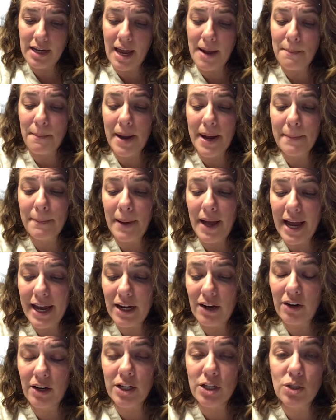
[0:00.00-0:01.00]
And my pie
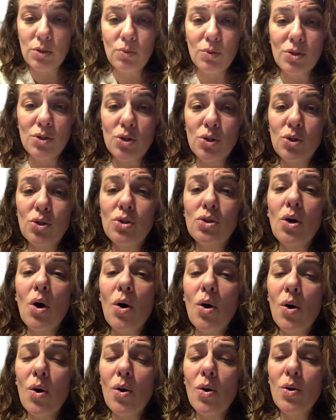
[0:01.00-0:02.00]
crust was
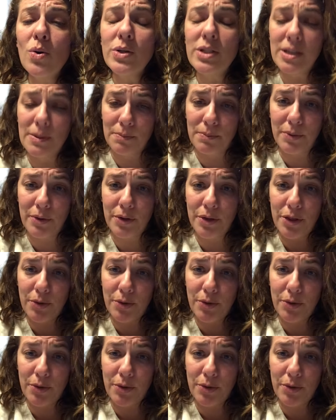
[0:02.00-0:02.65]
so simple.